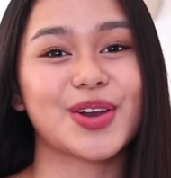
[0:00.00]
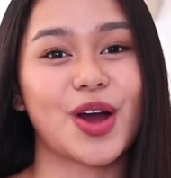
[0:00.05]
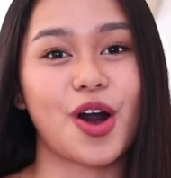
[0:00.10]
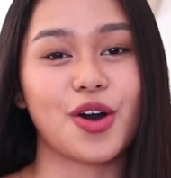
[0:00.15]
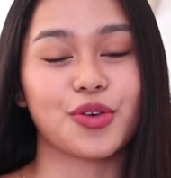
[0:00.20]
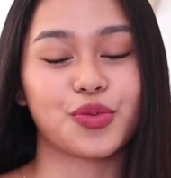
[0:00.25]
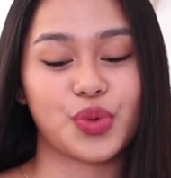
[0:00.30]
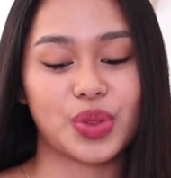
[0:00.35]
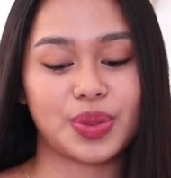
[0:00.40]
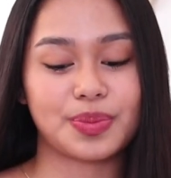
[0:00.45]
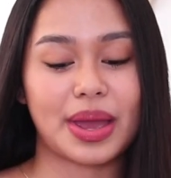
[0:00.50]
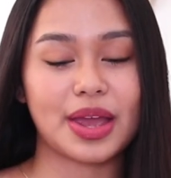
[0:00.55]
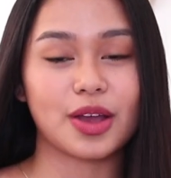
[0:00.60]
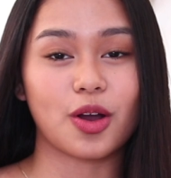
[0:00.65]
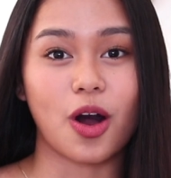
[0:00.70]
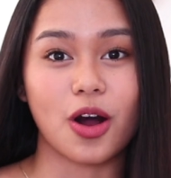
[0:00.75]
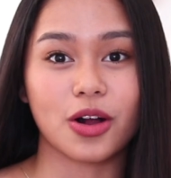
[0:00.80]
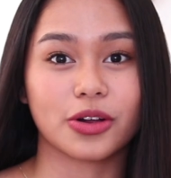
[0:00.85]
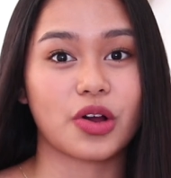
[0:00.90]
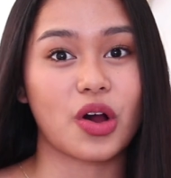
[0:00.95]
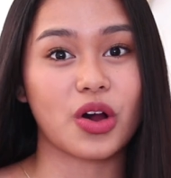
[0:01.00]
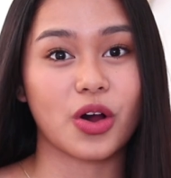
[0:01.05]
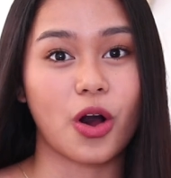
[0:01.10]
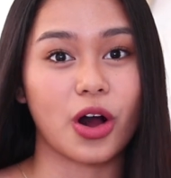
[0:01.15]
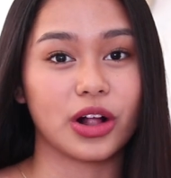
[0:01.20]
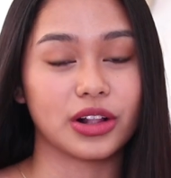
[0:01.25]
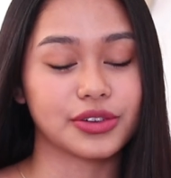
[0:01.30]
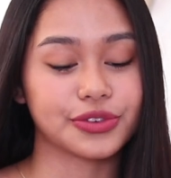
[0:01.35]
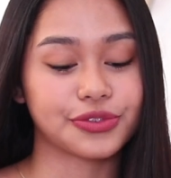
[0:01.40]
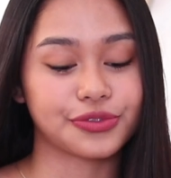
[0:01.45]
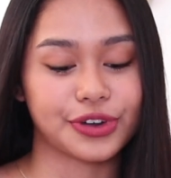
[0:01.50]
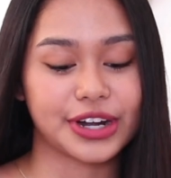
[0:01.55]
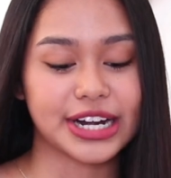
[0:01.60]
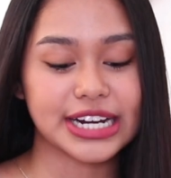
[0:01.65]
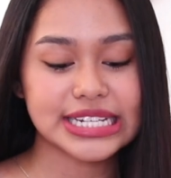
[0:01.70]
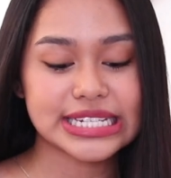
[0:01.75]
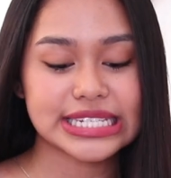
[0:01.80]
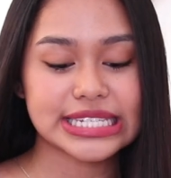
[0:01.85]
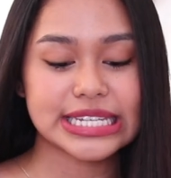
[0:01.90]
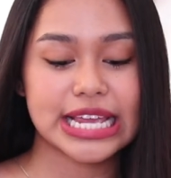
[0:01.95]
start off with my Hong Kong haul
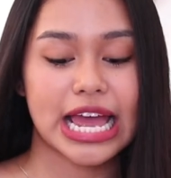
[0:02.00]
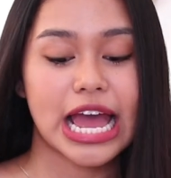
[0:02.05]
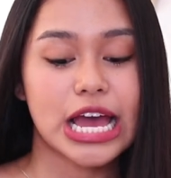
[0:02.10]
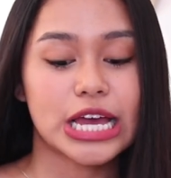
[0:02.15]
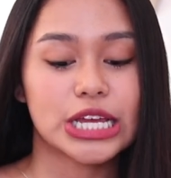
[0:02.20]
first.